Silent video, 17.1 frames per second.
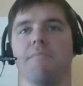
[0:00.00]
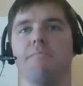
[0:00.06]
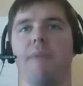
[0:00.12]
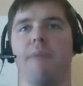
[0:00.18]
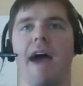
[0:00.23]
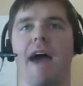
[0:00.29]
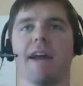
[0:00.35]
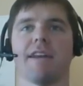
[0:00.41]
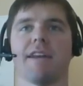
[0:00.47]

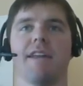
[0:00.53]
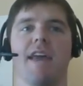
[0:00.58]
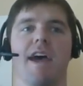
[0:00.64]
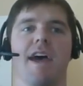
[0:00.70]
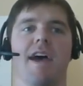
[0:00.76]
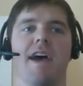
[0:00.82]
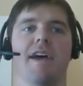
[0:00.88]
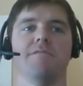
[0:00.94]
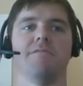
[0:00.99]

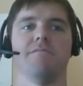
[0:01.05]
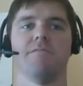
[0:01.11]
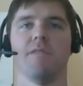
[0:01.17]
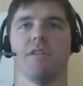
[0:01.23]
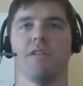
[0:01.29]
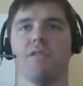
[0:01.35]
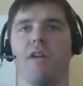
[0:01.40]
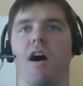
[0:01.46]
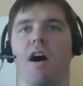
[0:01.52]
BACnet,
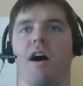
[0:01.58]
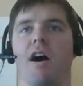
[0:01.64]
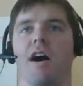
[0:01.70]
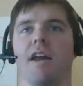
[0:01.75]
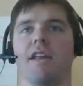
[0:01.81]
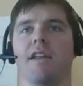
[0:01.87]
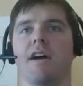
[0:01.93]
LAN,